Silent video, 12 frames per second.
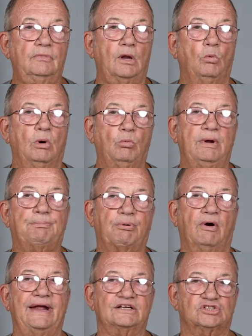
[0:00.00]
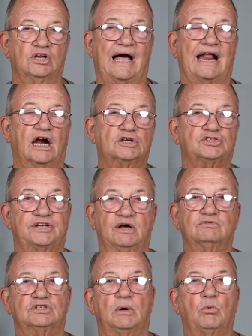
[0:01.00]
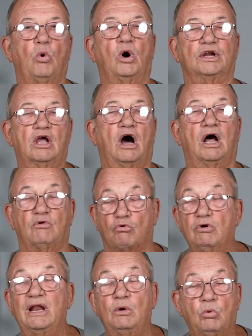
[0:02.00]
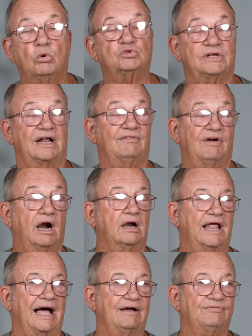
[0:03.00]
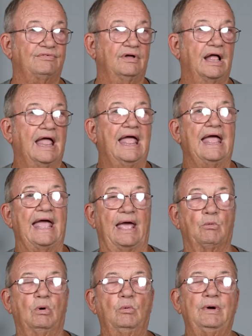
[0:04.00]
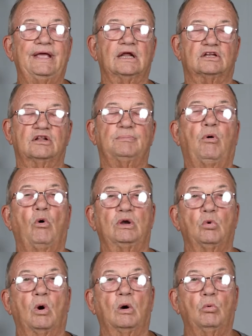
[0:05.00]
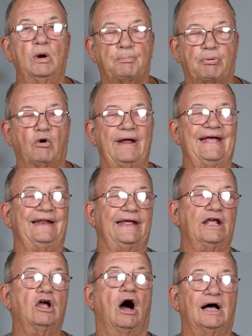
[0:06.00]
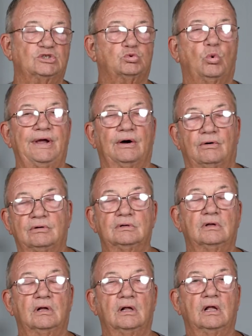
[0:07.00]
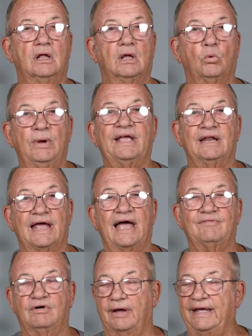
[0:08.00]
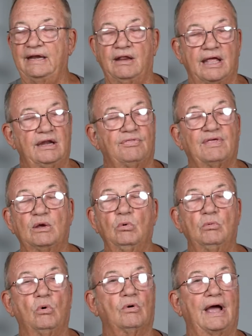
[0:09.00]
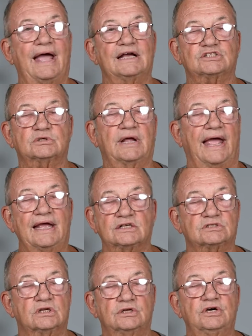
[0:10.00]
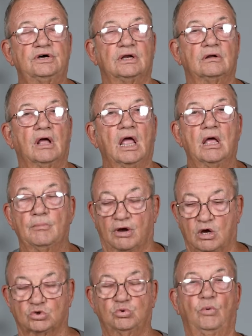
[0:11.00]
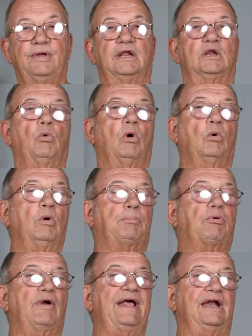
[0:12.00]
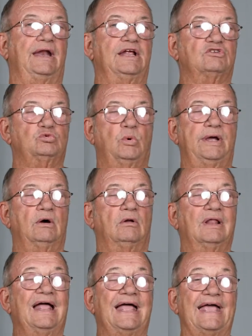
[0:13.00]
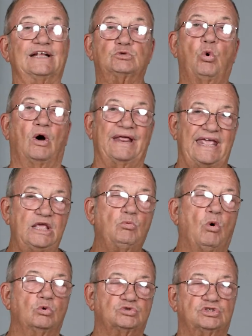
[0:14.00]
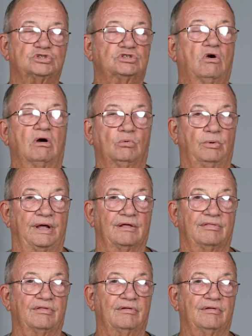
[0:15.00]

when we pray is line ourselves up with what God really wants out of our life. And when we get to the point where we're praying in God's will, we can have a, any, anything we want to ask, ask done. Because when we get to where we're praying in His will, it's what He wants to start with.